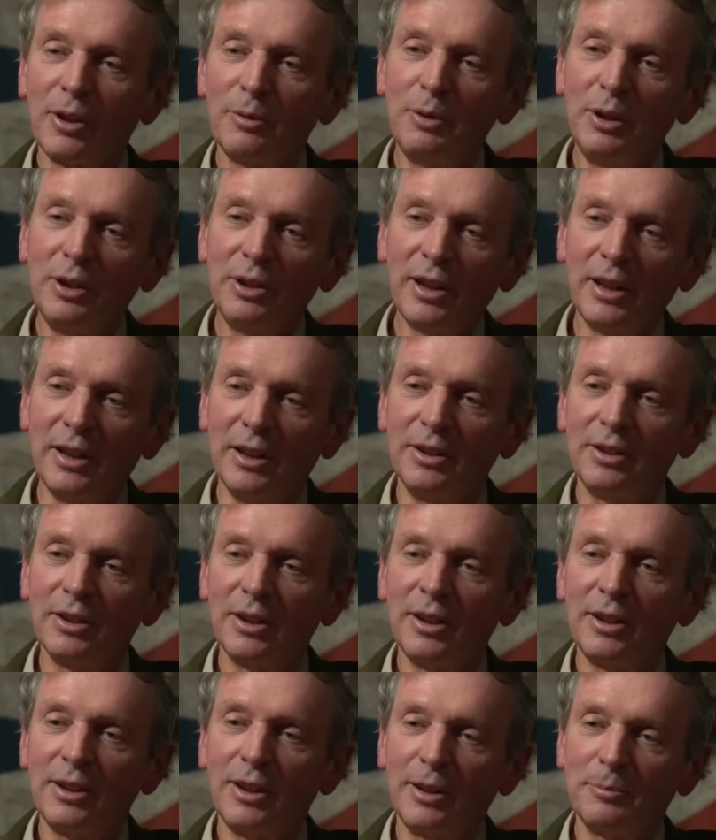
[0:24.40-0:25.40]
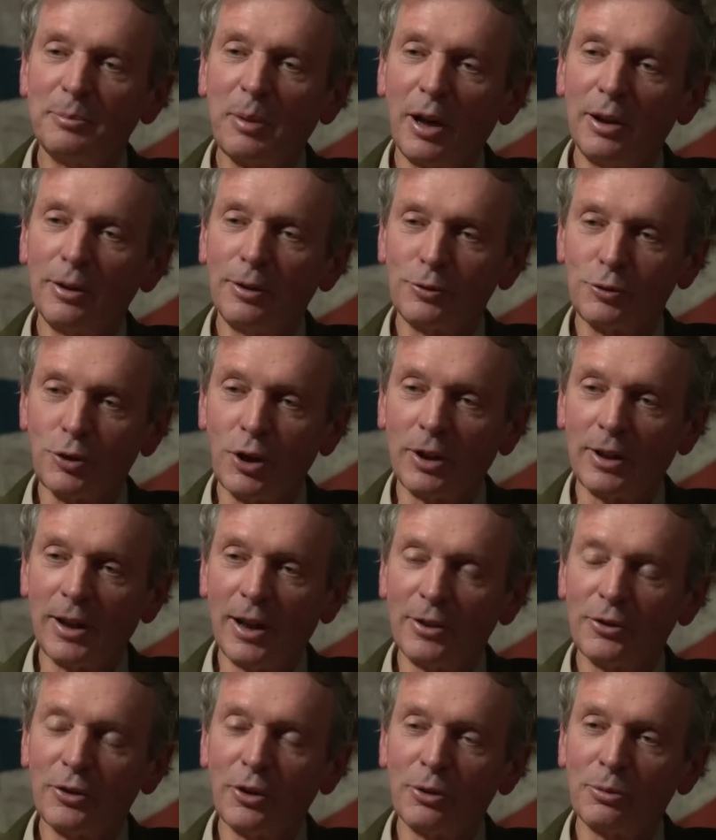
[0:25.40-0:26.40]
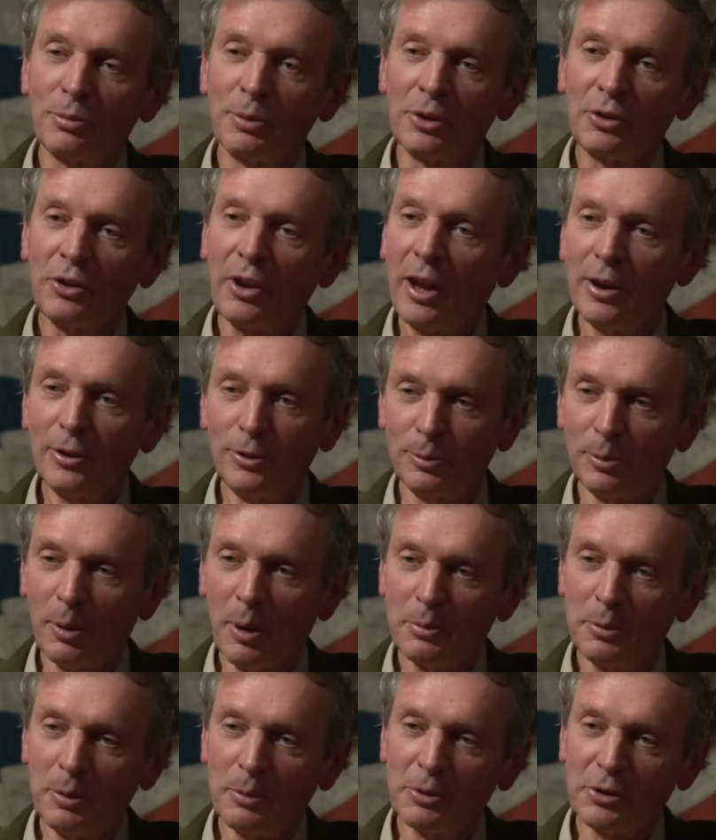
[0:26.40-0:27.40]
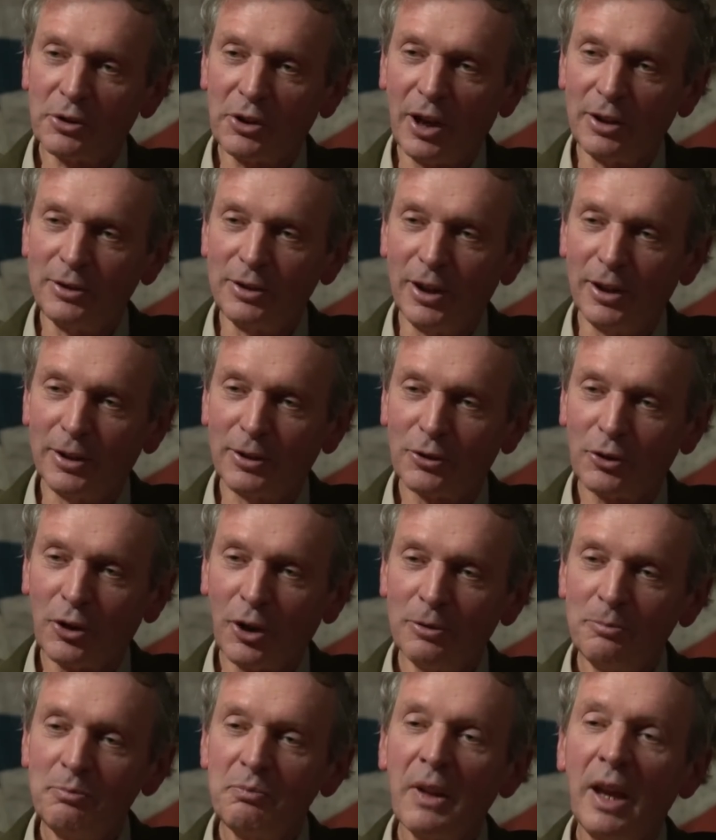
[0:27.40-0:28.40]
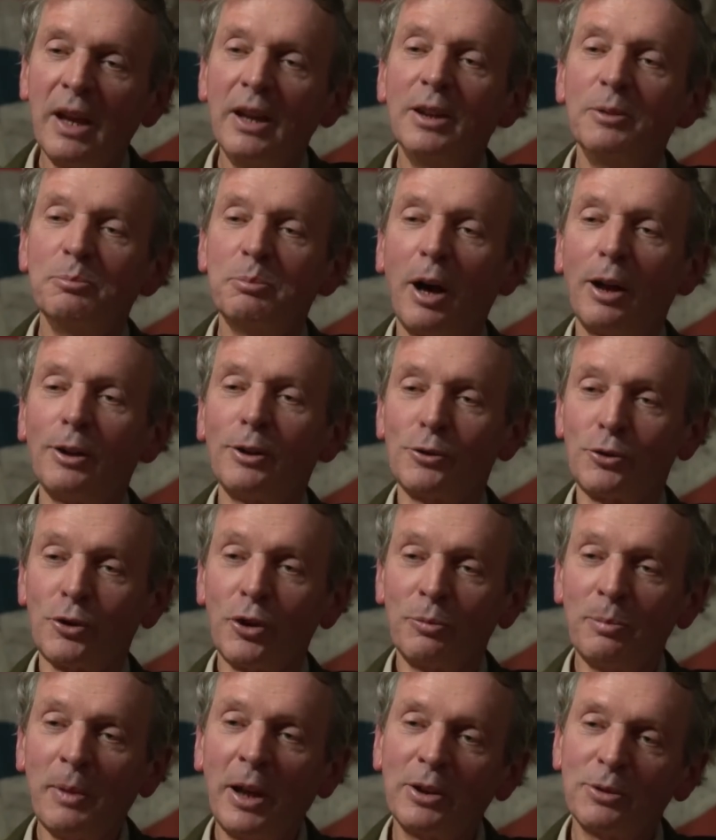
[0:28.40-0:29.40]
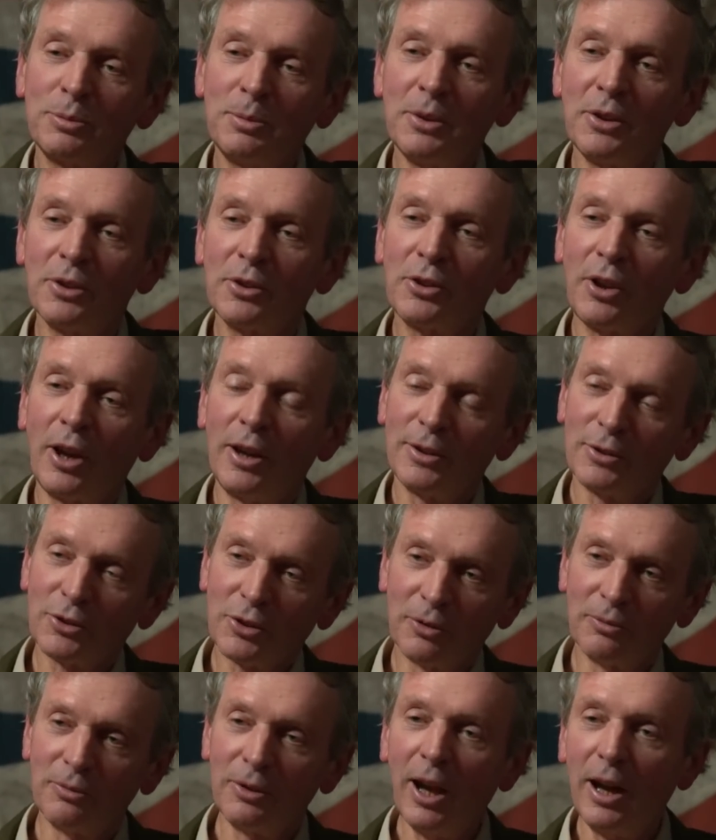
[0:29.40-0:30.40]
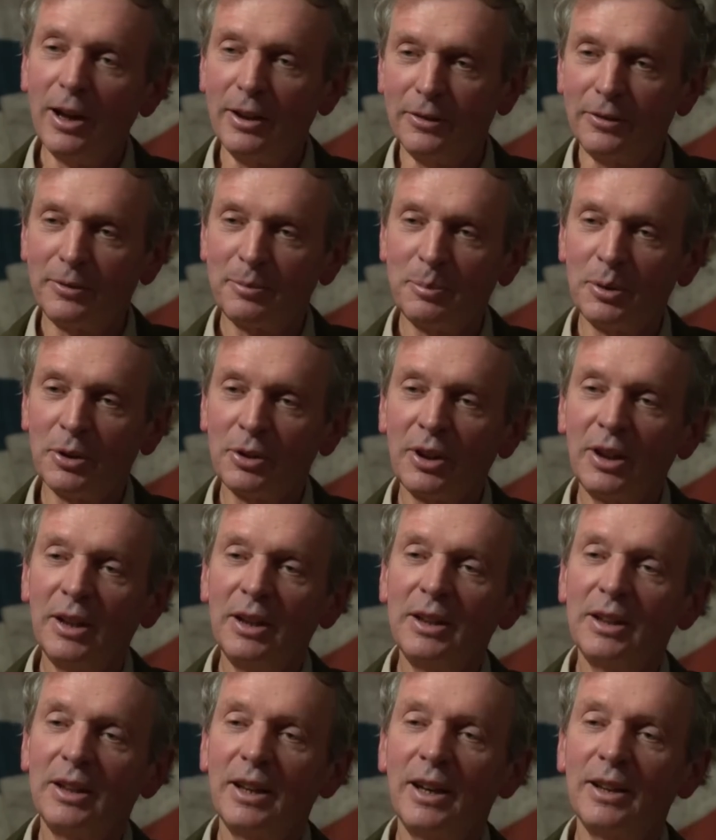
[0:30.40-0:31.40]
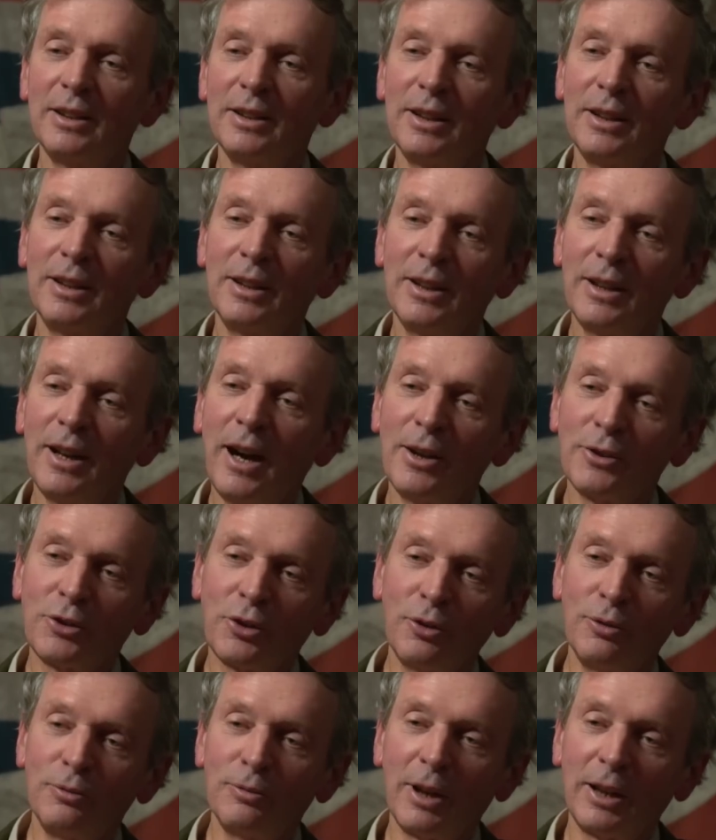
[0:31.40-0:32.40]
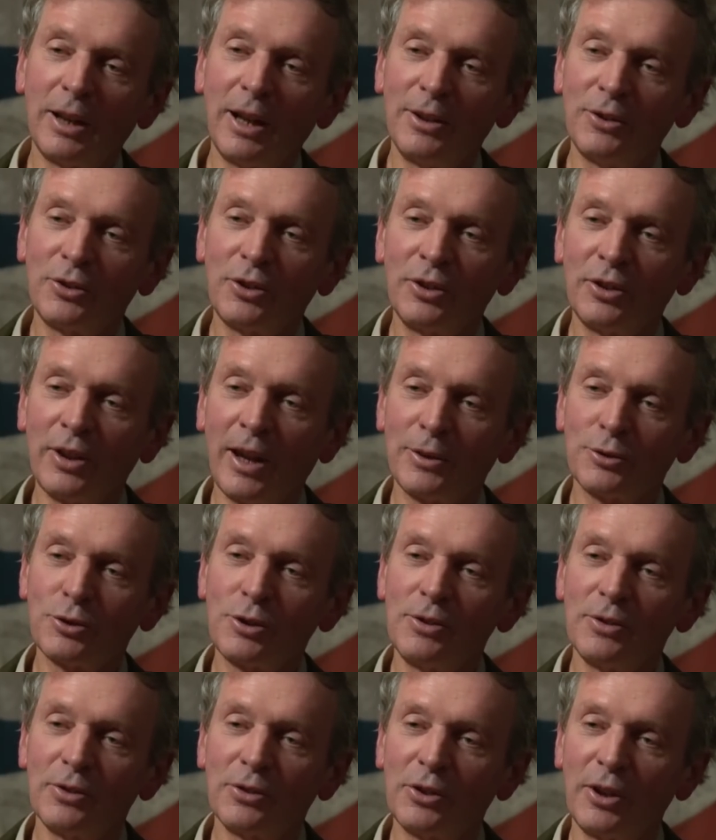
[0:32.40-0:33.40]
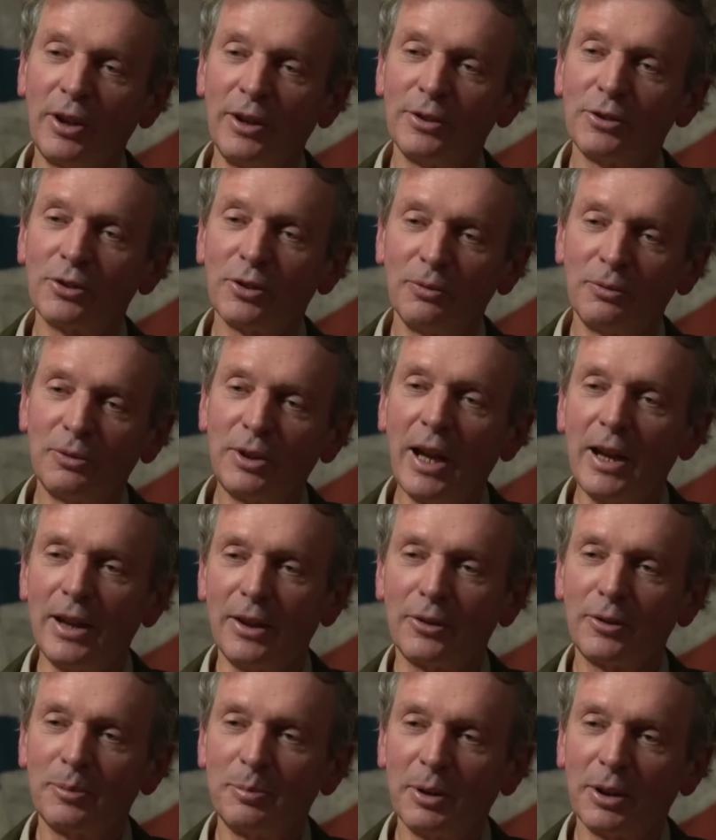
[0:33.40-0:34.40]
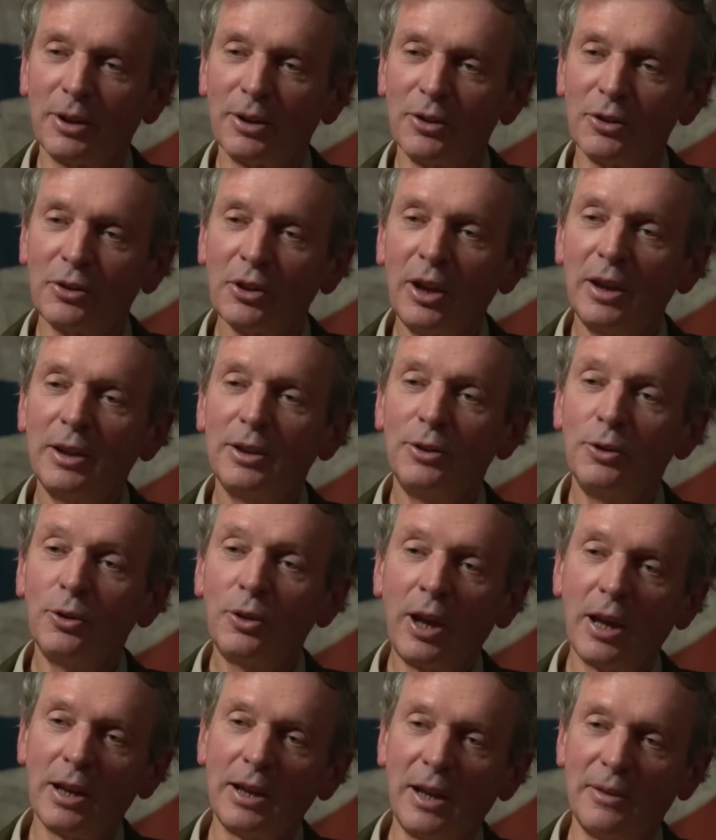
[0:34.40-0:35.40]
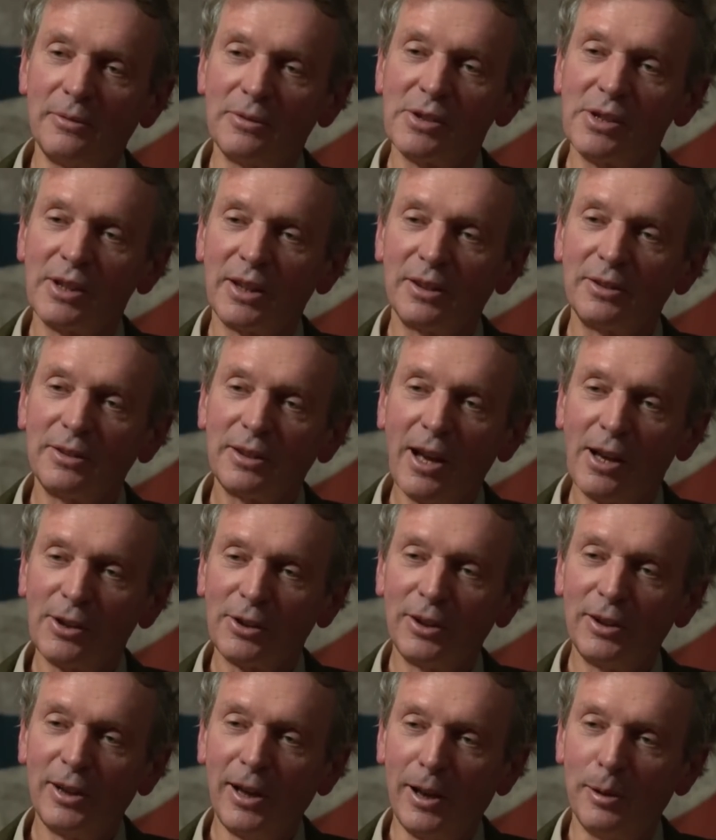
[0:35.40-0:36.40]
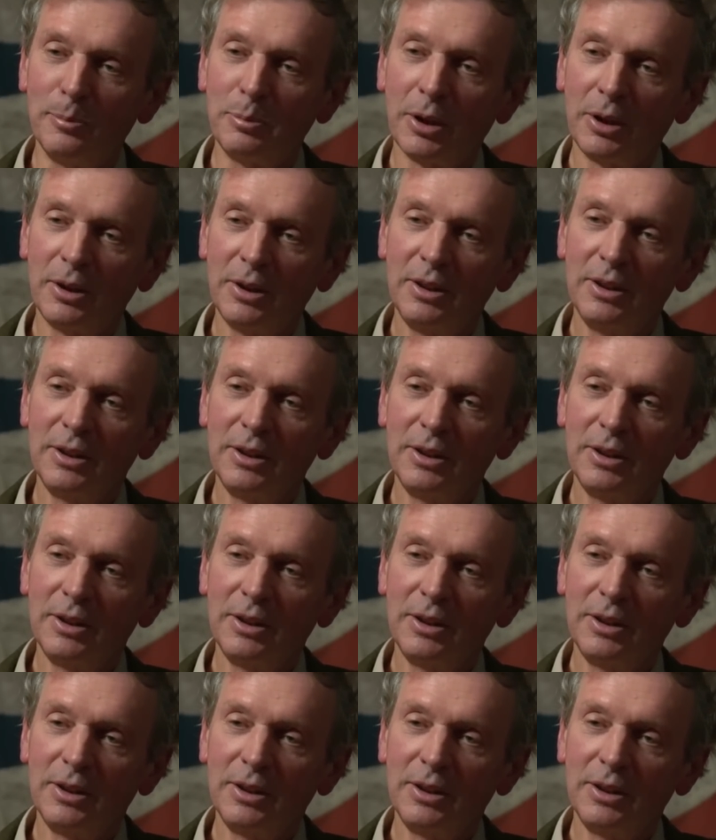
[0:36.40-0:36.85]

thing we did in our biology classes was kill what we were studying. So biology is meant to be the science of life, but I soon realized it's actually the science of death, because you kill everything and cut it up.